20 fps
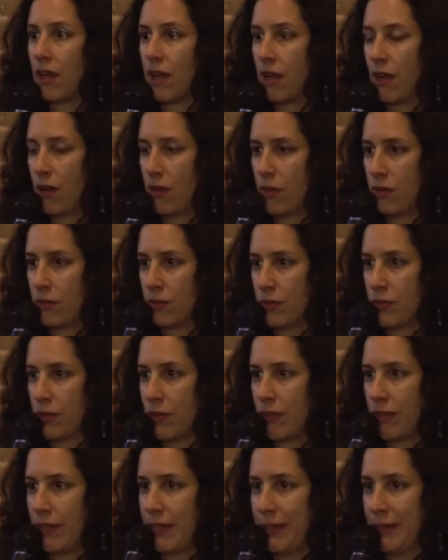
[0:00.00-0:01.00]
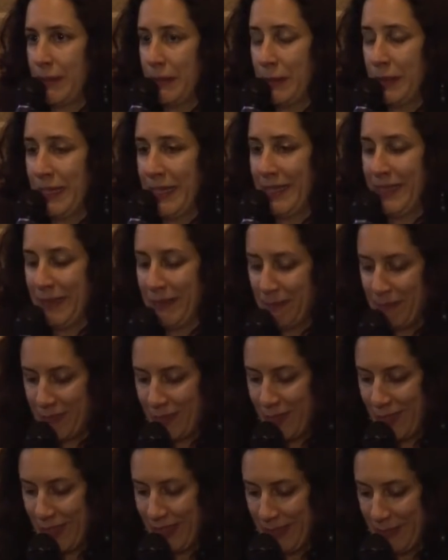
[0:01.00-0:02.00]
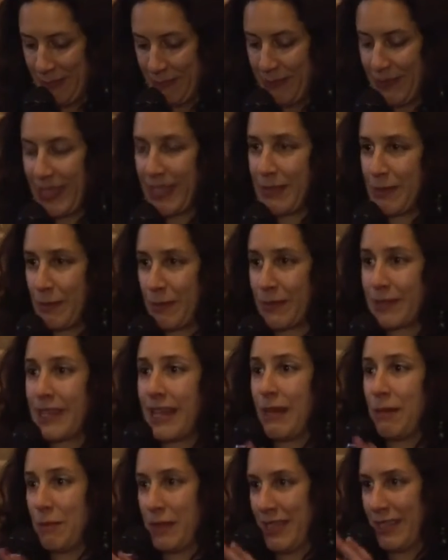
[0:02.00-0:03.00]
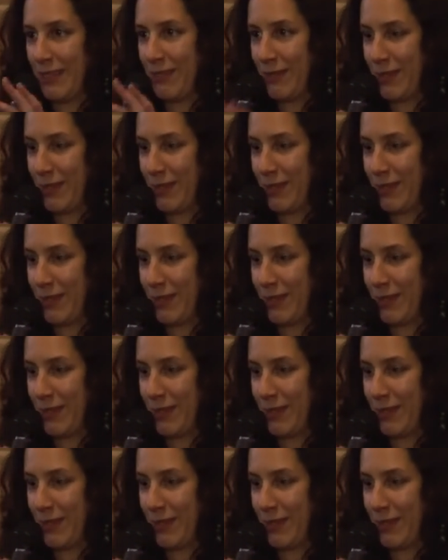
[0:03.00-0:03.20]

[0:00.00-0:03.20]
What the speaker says: Oh, sorry. Okay, fine. Yes, tell me if